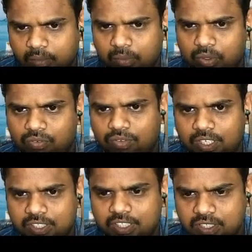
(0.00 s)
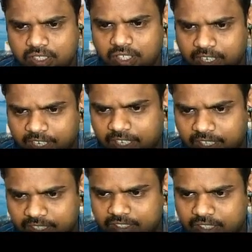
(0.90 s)
mole fractions, and data
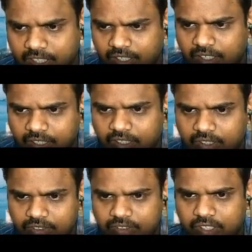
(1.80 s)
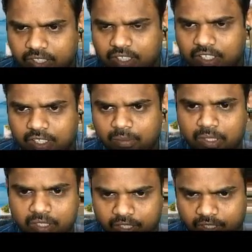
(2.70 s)
is here. So you can
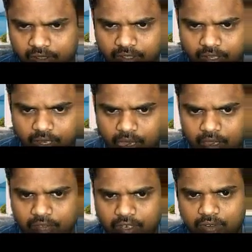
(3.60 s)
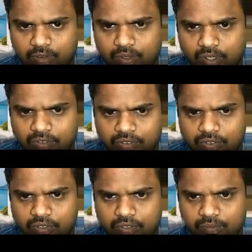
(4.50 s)
determine the value of